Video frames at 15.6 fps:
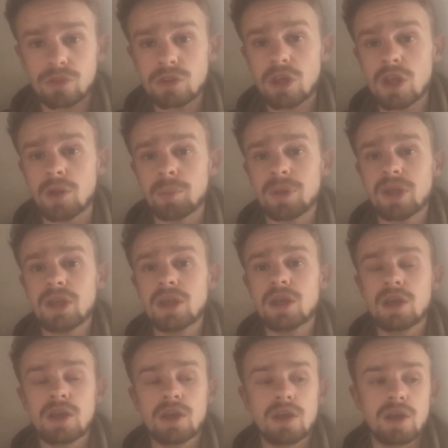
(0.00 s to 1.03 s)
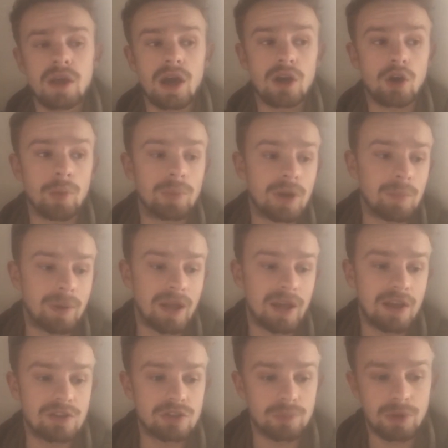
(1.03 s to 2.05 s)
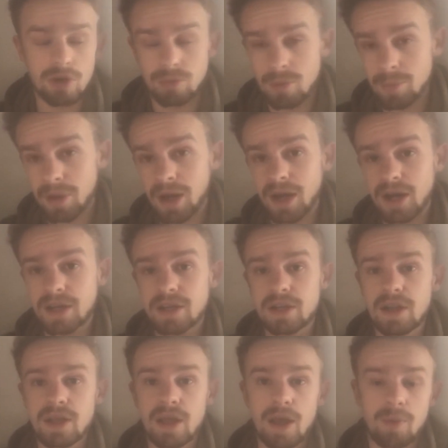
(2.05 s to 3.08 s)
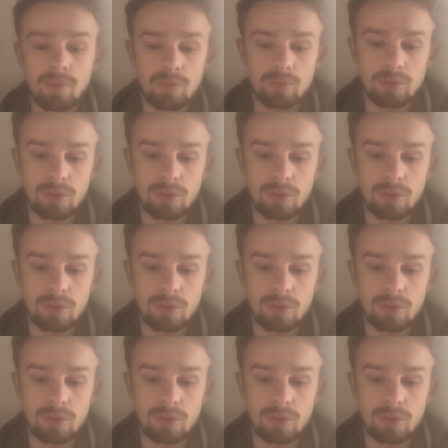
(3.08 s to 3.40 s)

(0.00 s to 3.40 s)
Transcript: it'll be a couple of players will be coming back, and um,